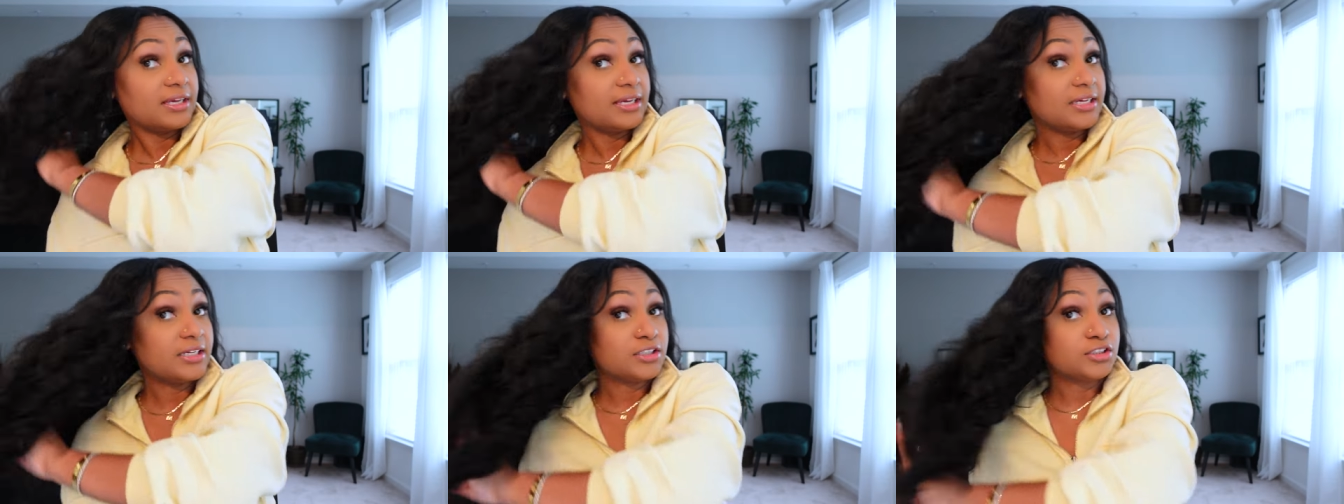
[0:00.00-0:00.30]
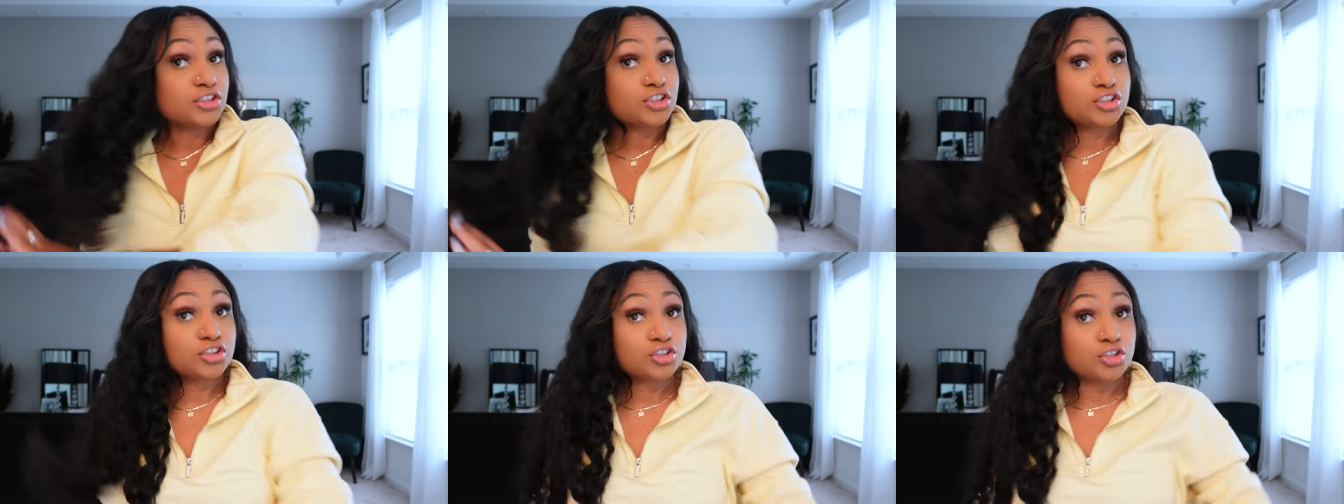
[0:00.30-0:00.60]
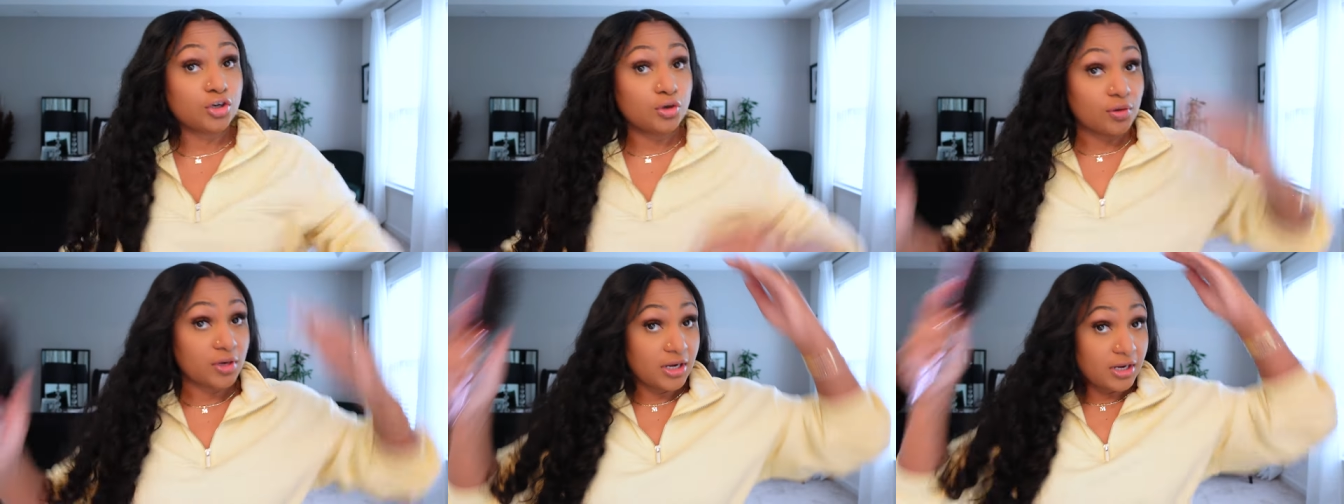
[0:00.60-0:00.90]
It's
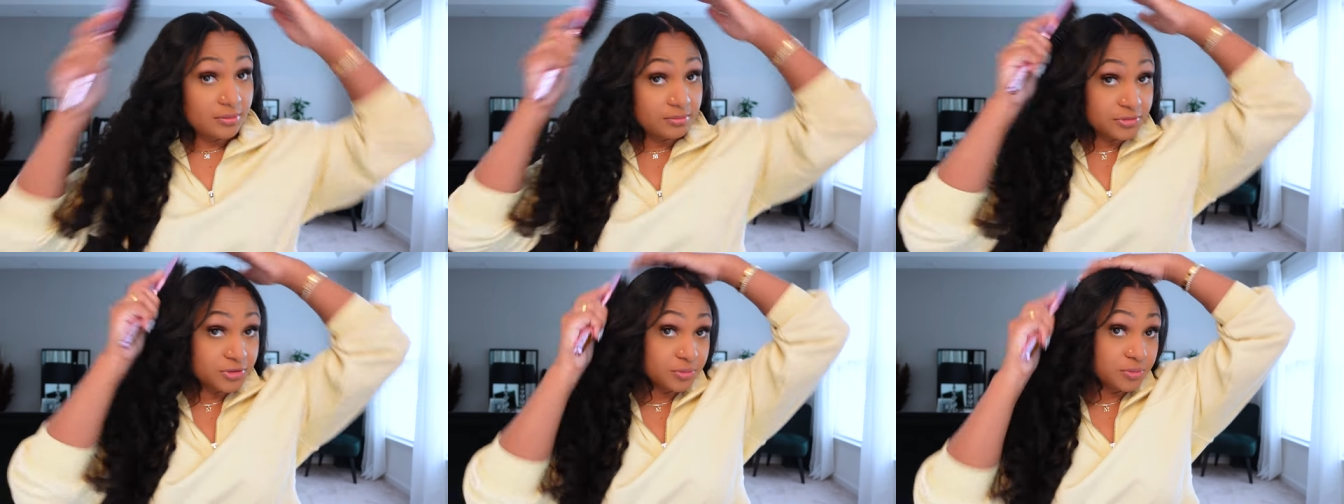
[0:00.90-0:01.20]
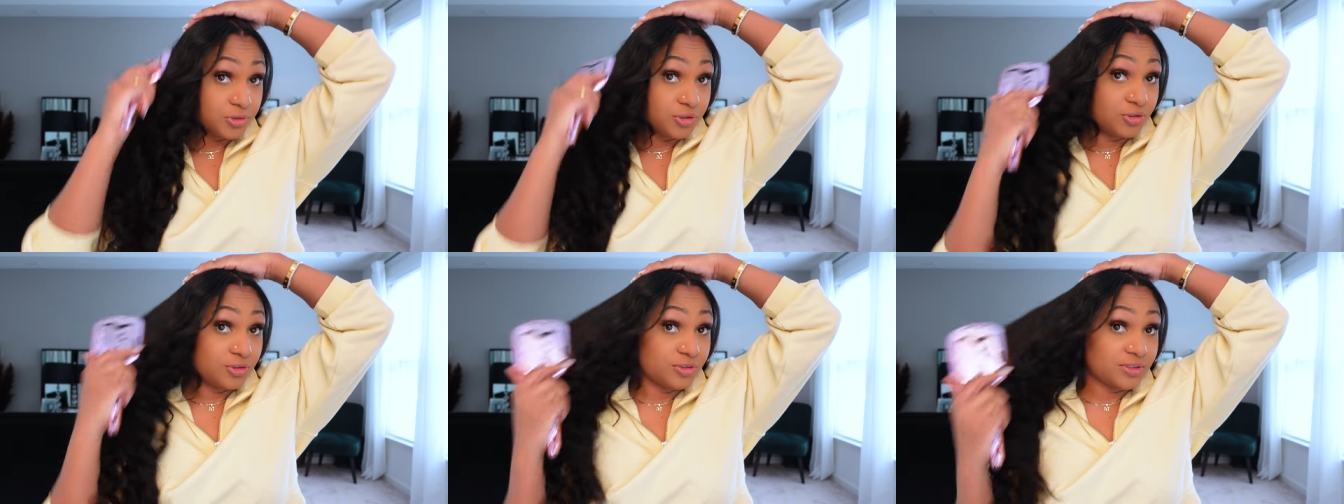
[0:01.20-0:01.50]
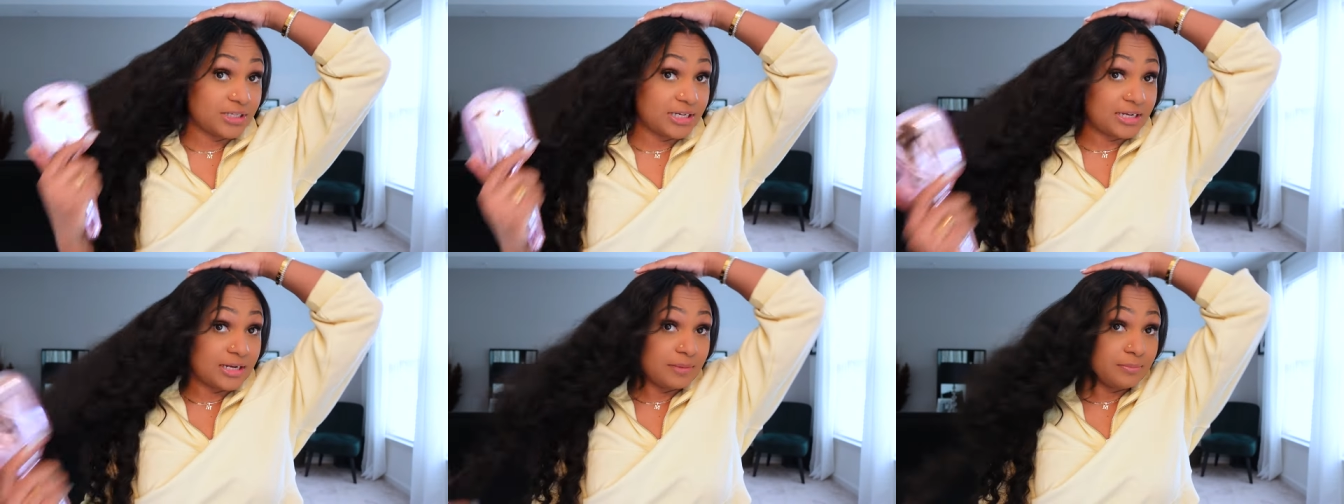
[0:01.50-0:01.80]
so comfortable,
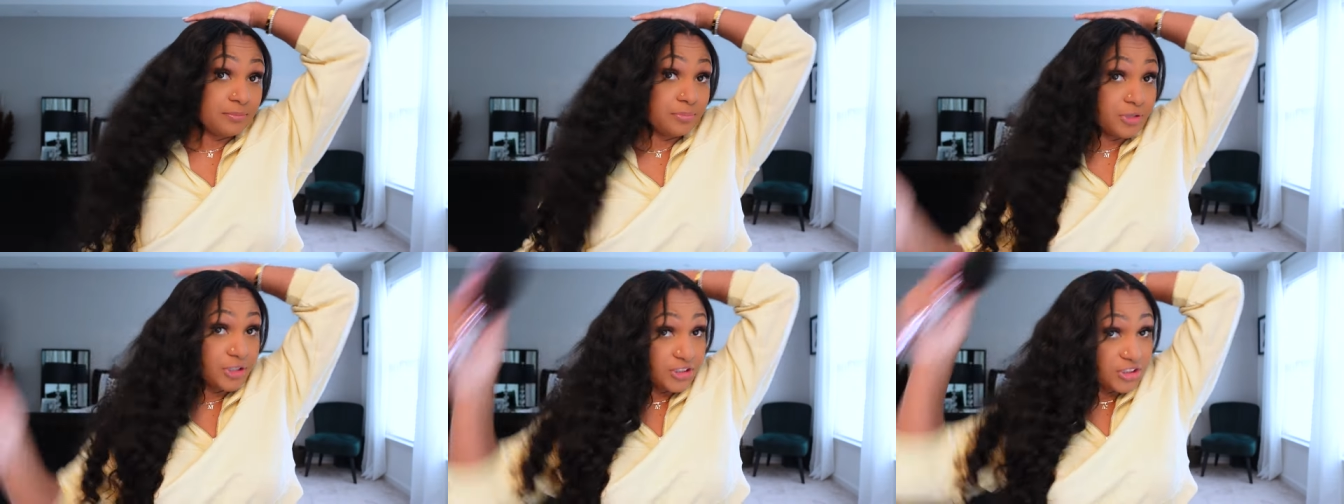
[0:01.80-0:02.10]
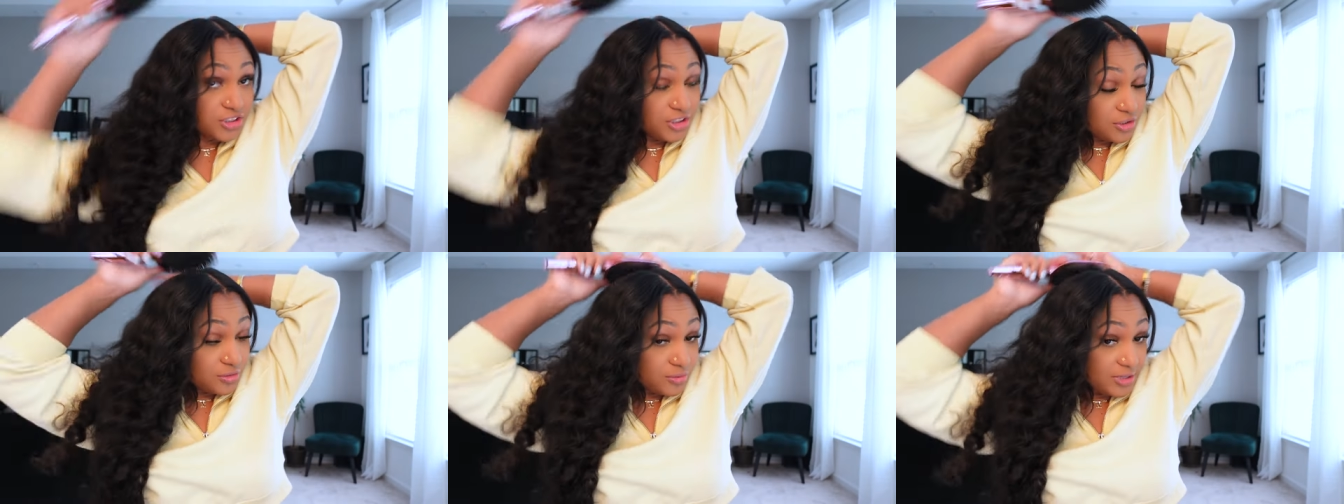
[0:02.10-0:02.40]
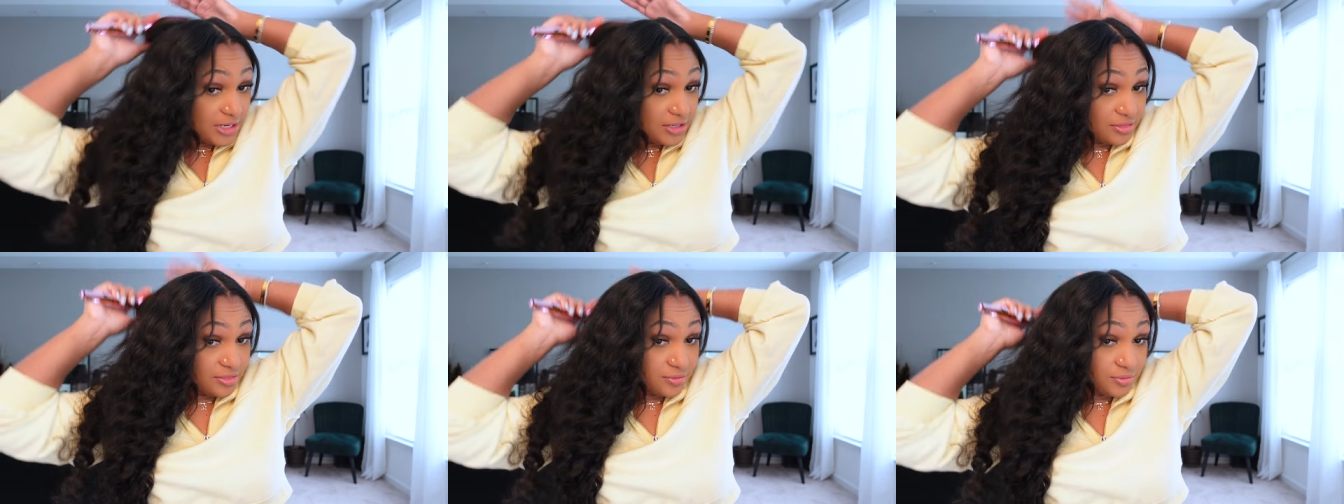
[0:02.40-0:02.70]
like I'm brushing
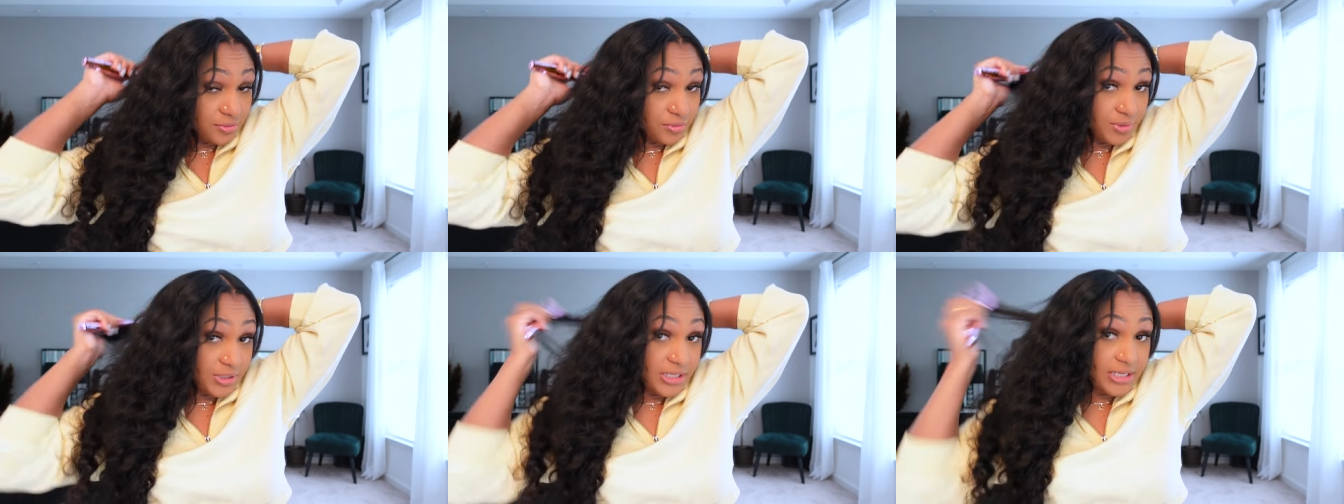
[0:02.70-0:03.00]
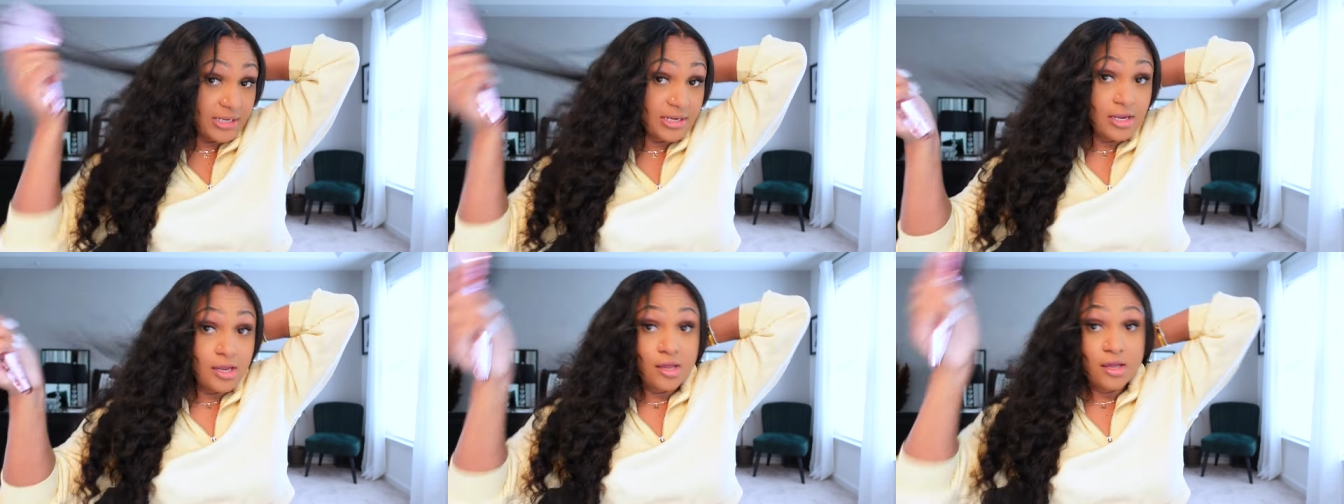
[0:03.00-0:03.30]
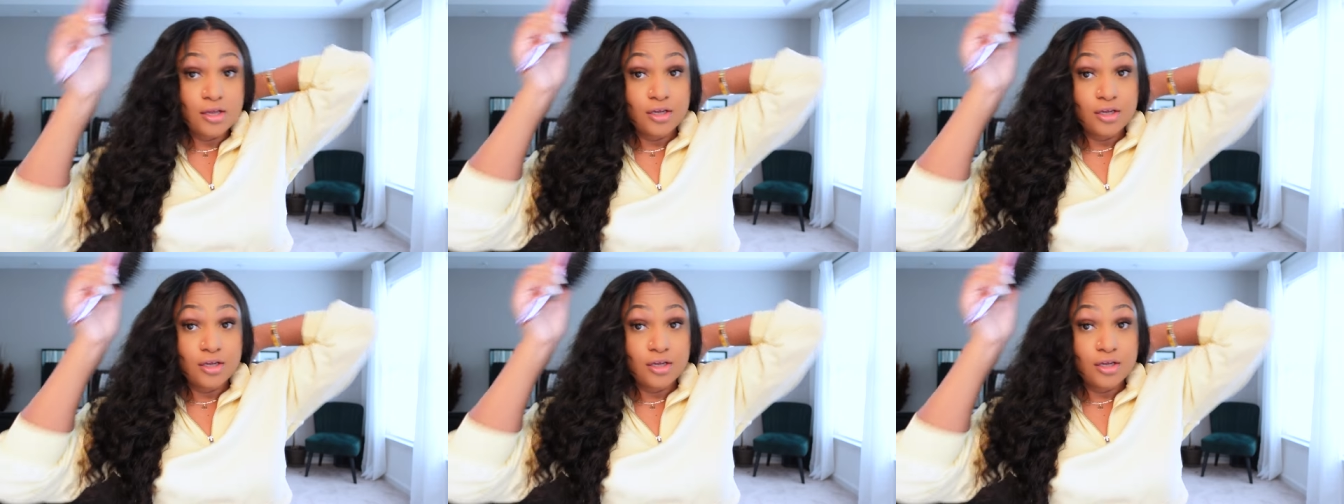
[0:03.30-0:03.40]
right through it.